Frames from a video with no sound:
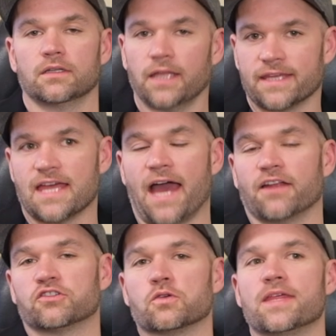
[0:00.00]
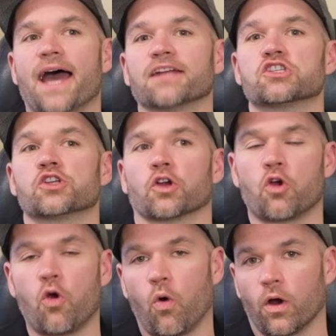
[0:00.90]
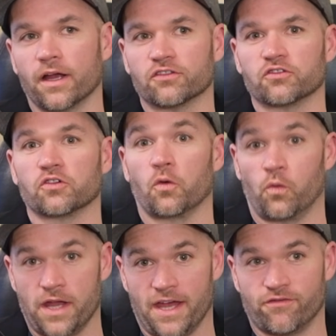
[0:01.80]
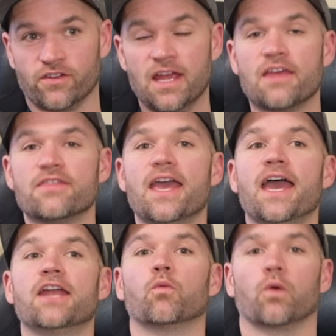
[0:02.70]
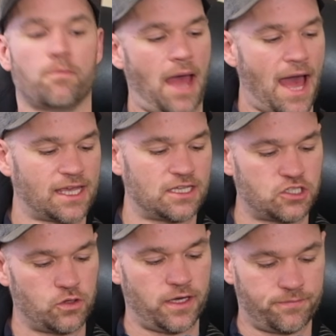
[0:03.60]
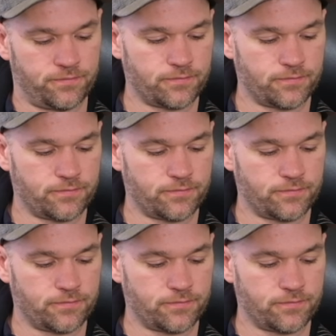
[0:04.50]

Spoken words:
like that. So that's your chorus riff. Then we're back into that